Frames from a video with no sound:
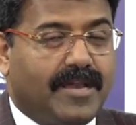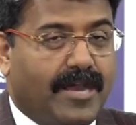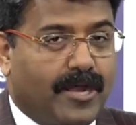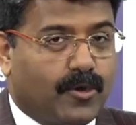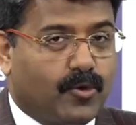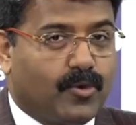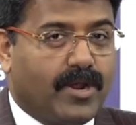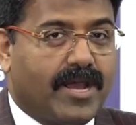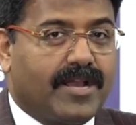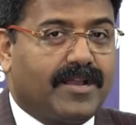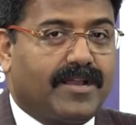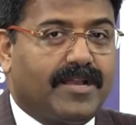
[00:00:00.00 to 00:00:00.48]

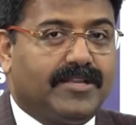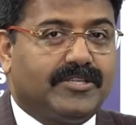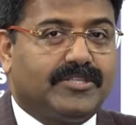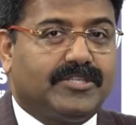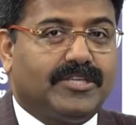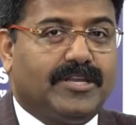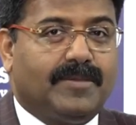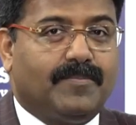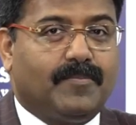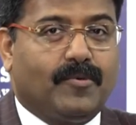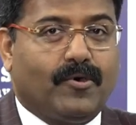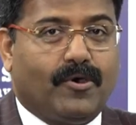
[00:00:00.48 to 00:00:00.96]
Anurag
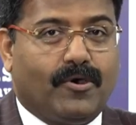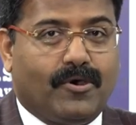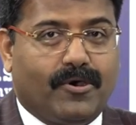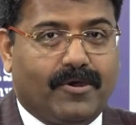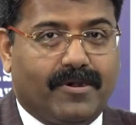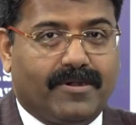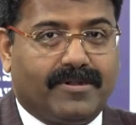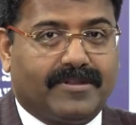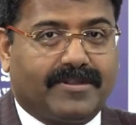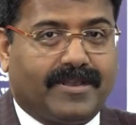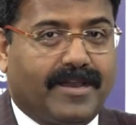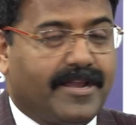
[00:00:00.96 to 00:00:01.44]
Kashyap
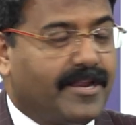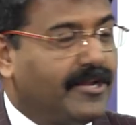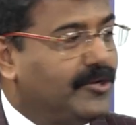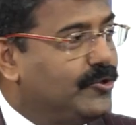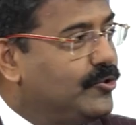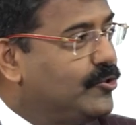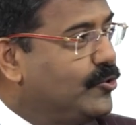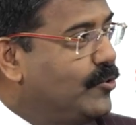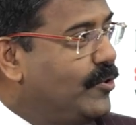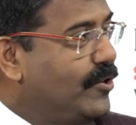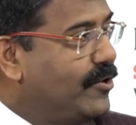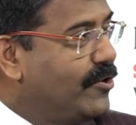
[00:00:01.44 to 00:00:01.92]
or
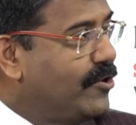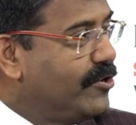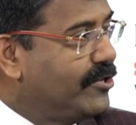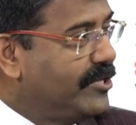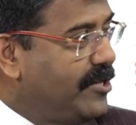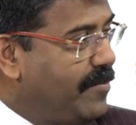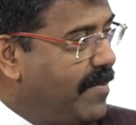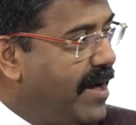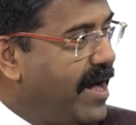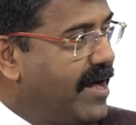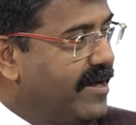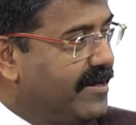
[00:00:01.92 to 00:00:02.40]
Karan Johar or
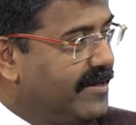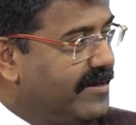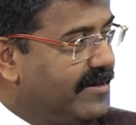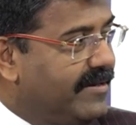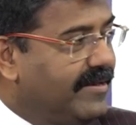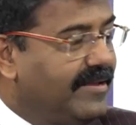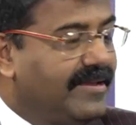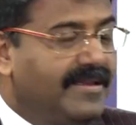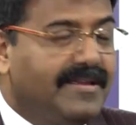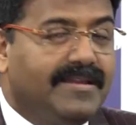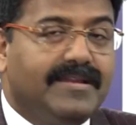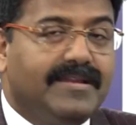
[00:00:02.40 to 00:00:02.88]

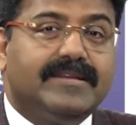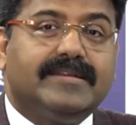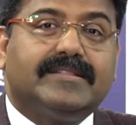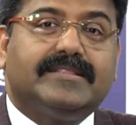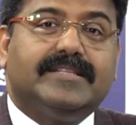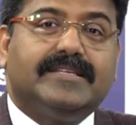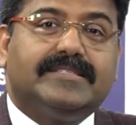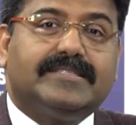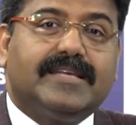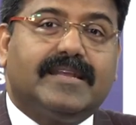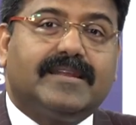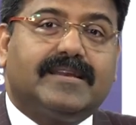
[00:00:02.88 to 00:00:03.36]
Dibakar,
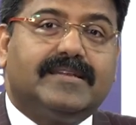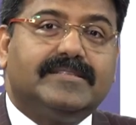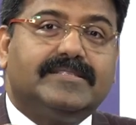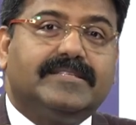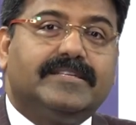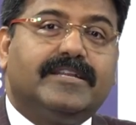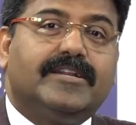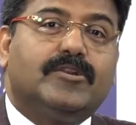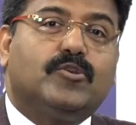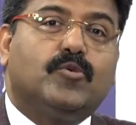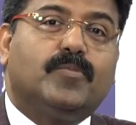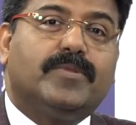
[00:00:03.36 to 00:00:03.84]
these are
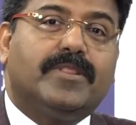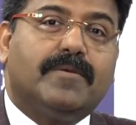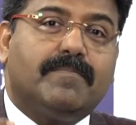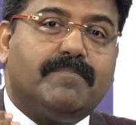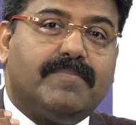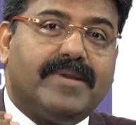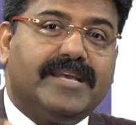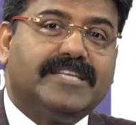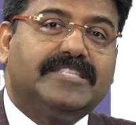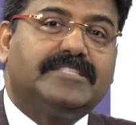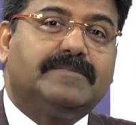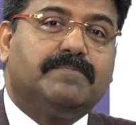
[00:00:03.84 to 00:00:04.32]
considered to be the
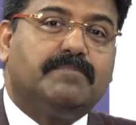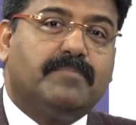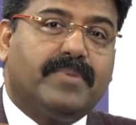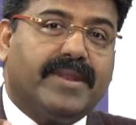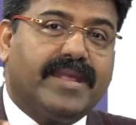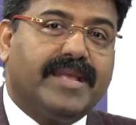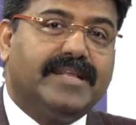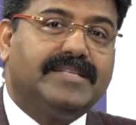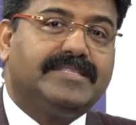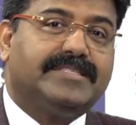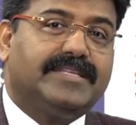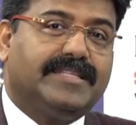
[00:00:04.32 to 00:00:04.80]
best
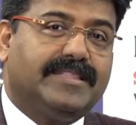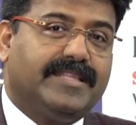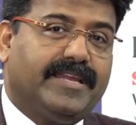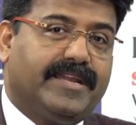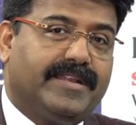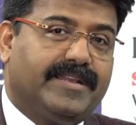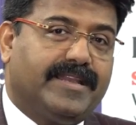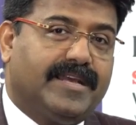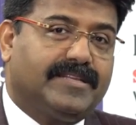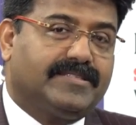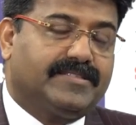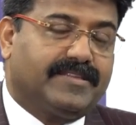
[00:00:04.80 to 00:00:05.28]
brains in the
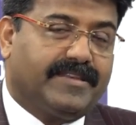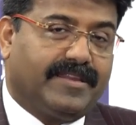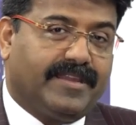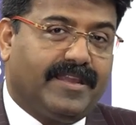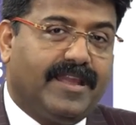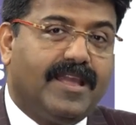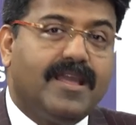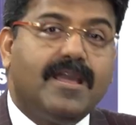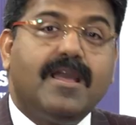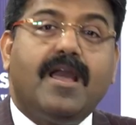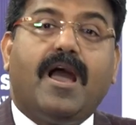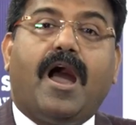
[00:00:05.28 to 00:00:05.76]

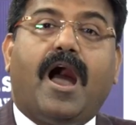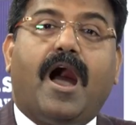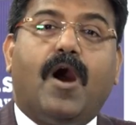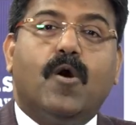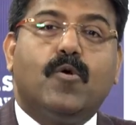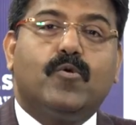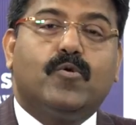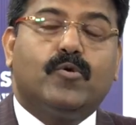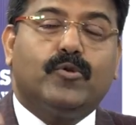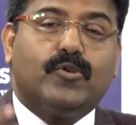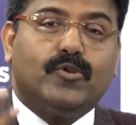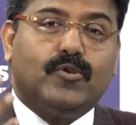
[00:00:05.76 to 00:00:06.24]
industry.
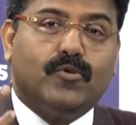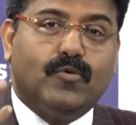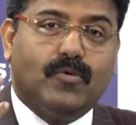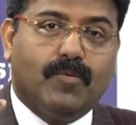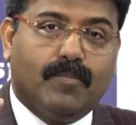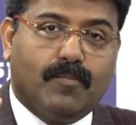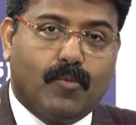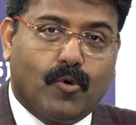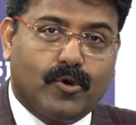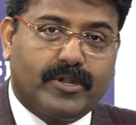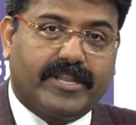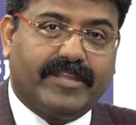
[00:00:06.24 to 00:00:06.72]
How could you
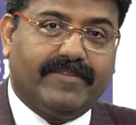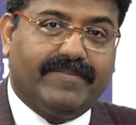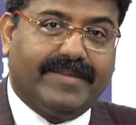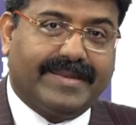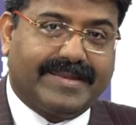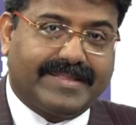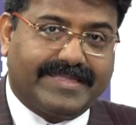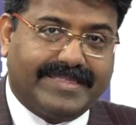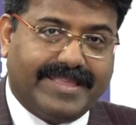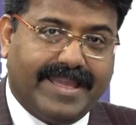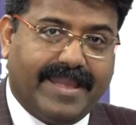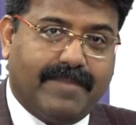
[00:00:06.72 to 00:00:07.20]

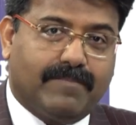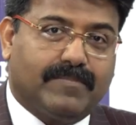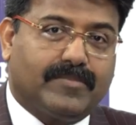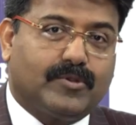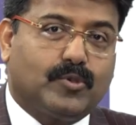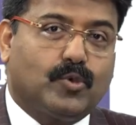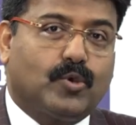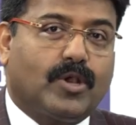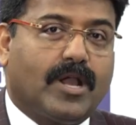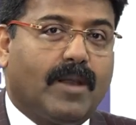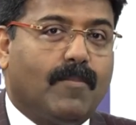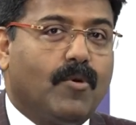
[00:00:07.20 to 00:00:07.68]
motivate them
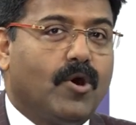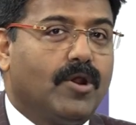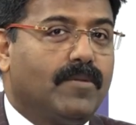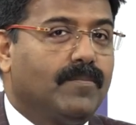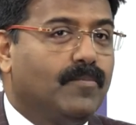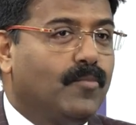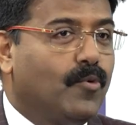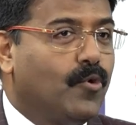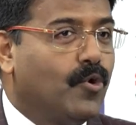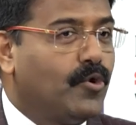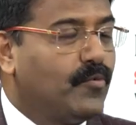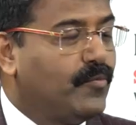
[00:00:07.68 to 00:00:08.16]
to come
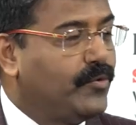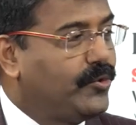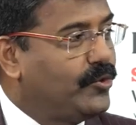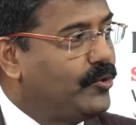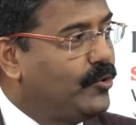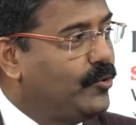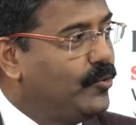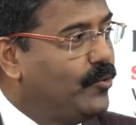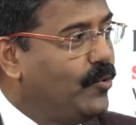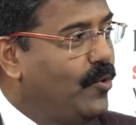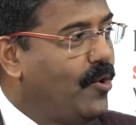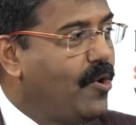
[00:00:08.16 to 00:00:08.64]
on board with
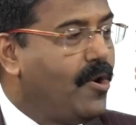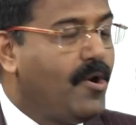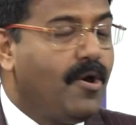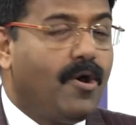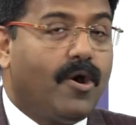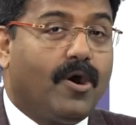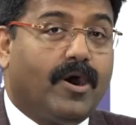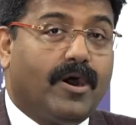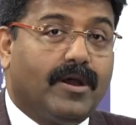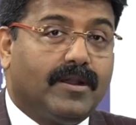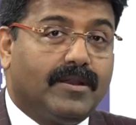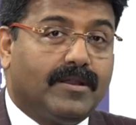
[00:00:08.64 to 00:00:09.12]
you
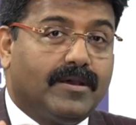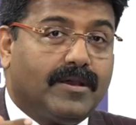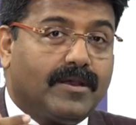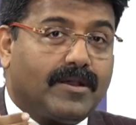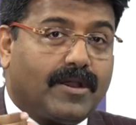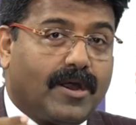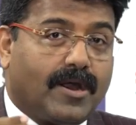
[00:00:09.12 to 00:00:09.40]
on a